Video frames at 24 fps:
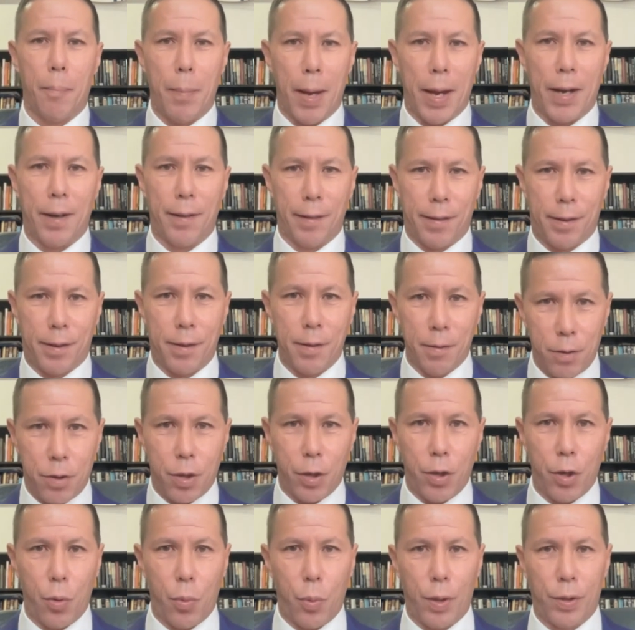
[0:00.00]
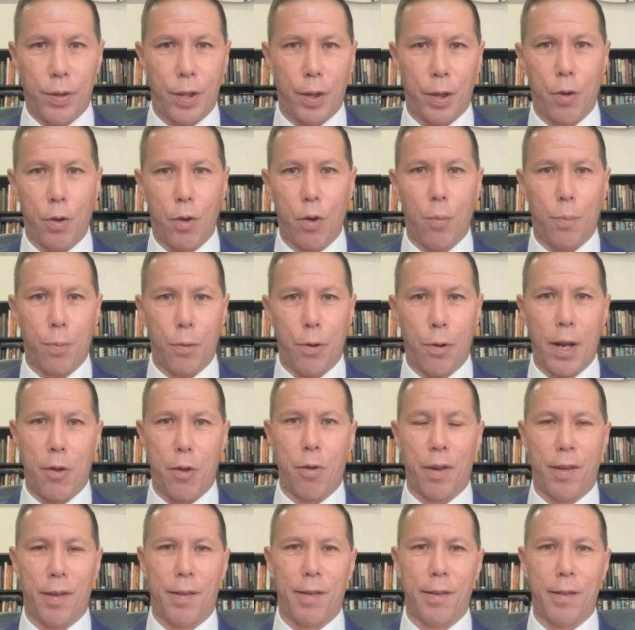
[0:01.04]
matters to do with the
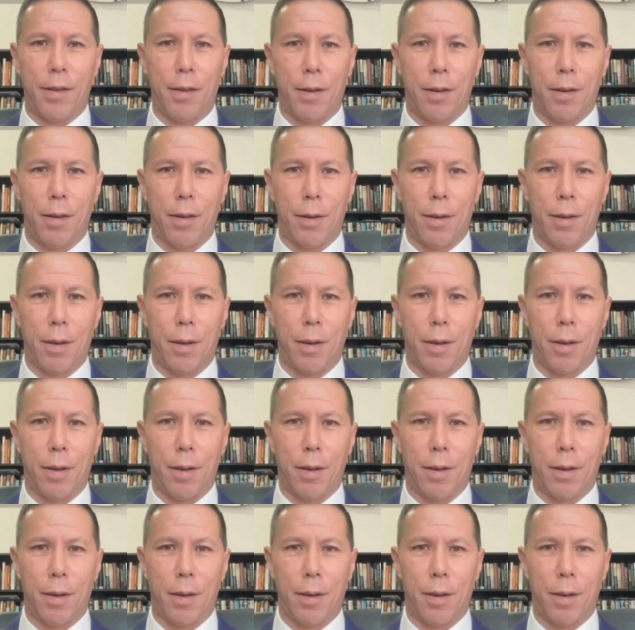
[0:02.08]
Corporations,